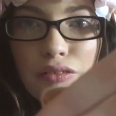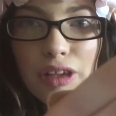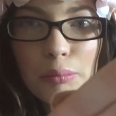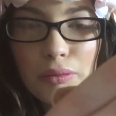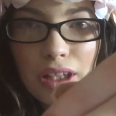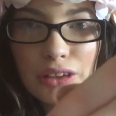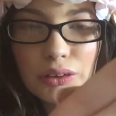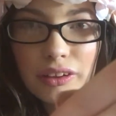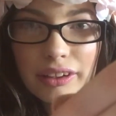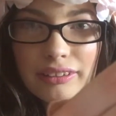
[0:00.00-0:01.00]
Fable at
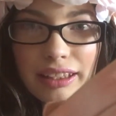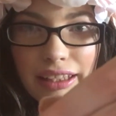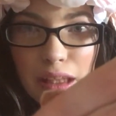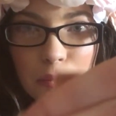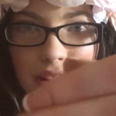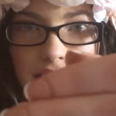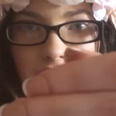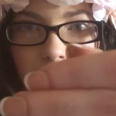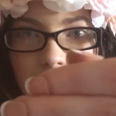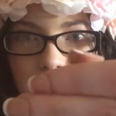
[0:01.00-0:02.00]
Target. They came in a
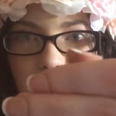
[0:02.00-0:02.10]
set